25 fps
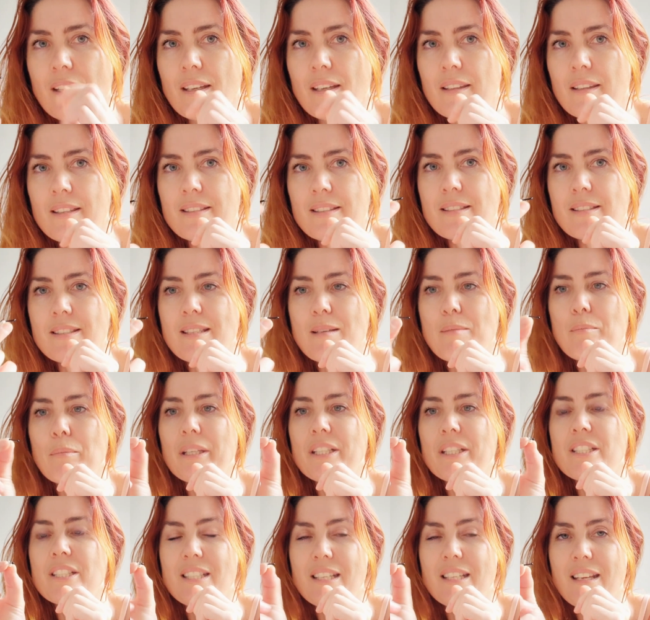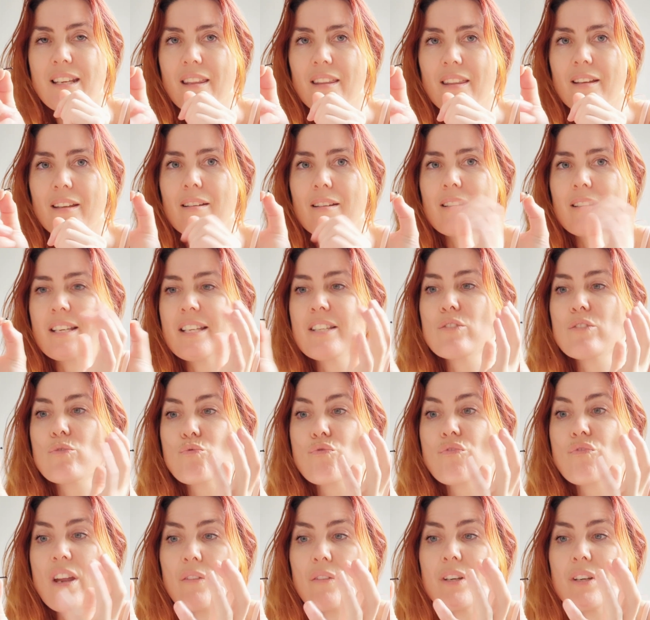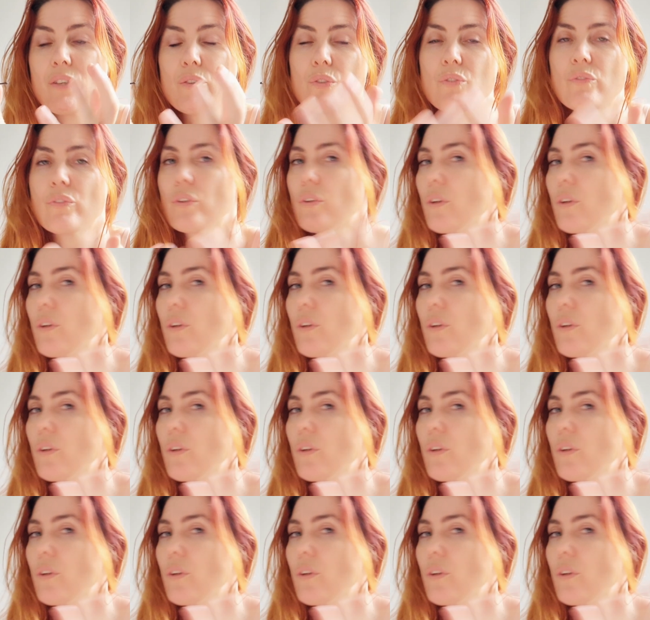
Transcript: this assemblage together, is very useful.